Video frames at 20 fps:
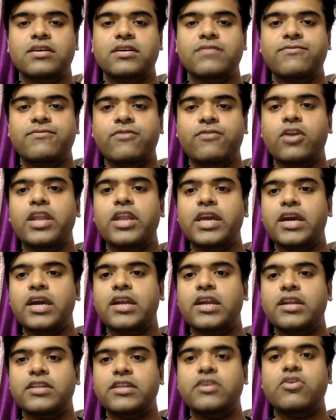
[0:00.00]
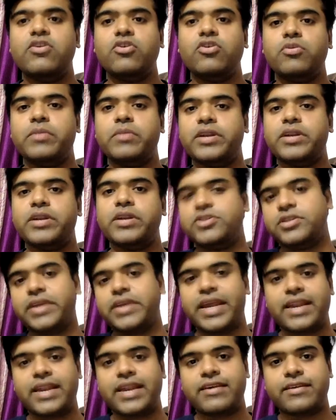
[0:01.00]
falling under the documentation
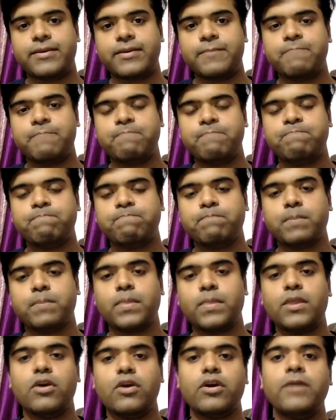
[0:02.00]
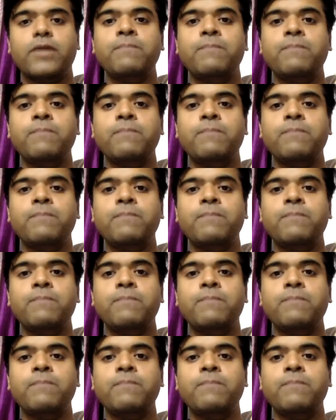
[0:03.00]
category. Okay.